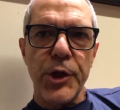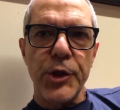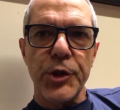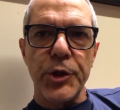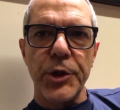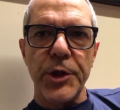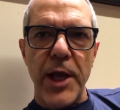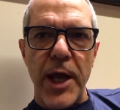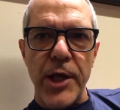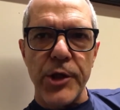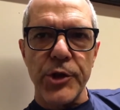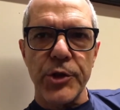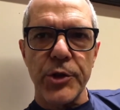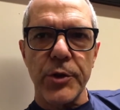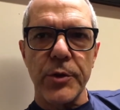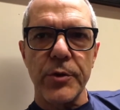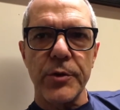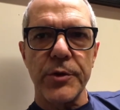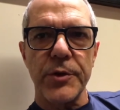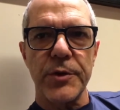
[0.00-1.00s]

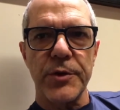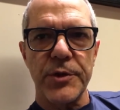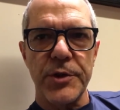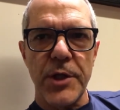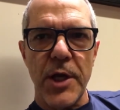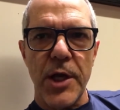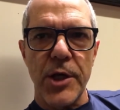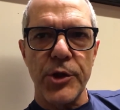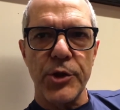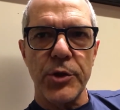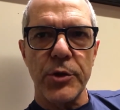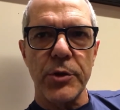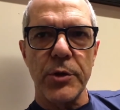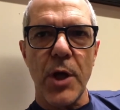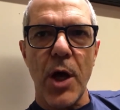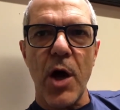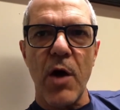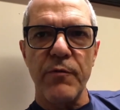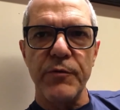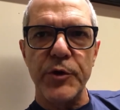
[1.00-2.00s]
International
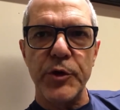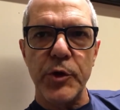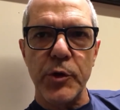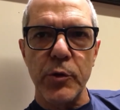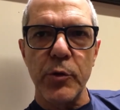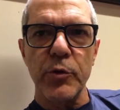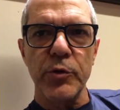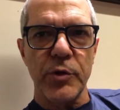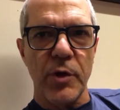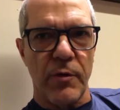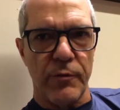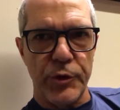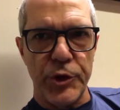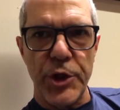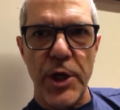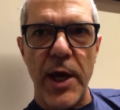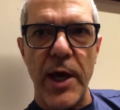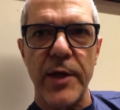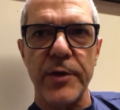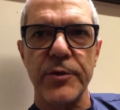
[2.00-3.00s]
Association of Schools of
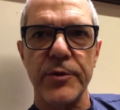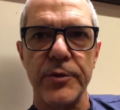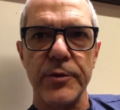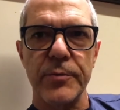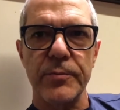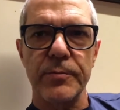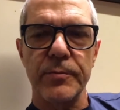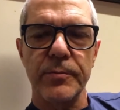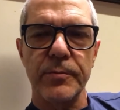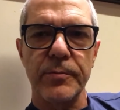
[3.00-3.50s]
Jazz.